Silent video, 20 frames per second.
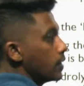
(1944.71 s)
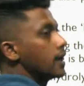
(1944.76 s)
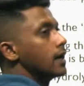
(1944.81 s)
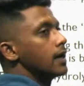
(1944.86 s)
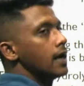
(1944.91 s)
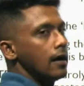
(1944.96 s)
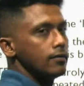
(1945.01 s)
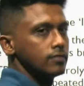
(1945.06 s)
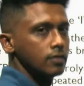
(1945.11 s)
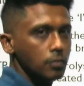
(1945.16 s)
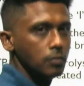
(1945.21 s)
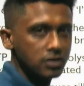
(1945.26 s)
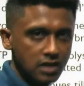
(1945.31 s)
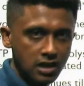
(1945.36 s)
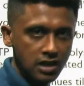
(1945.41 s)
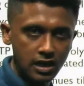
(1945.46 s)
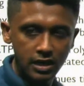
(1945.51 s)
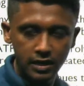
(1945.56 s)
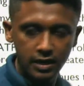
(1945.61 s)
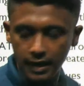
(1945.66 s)
have the muscle
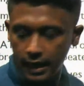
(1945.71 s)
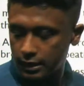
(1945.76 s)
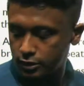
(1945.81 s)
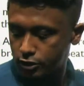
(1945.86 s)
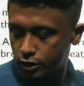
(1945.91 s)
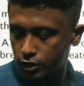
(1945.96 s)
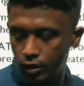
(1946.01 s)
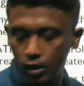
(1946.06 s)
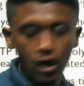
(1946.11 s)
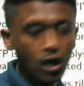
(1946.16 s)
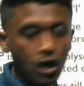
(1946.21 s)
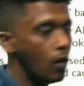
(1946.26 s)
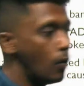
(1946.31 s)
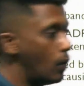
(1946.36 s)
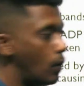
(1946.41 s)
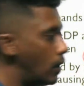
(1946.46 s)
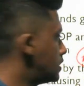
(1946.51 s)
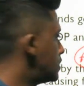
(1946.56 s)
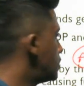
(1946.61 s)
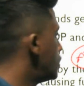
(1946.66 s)
contraction.
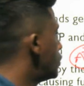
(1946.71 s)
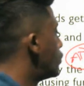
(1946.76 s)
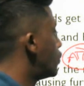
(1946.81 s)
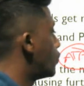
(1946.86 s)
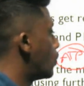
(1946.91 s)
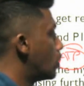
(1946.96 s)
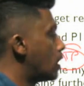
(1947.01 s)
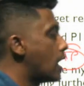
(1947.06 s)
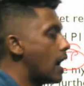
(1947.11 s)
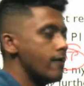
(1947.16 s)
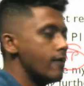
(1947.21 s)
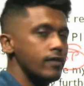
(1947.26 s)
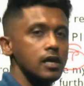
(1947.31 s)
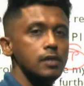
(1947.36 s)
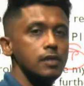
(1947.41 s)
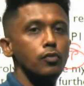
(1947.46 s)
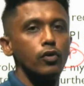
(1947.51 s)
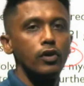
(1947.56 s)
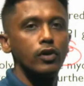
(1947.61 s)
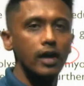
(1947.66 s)
Once you don't have any
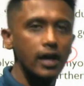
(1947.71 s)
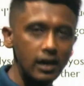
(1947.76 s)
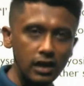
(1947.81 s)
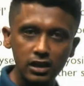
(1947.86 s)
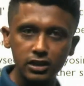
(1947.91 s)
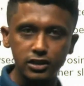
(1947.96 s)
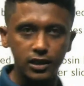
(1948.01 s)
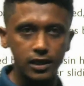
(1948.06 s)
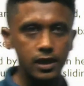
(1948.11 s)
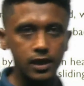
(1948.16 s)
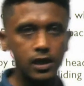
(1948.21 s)
more energy,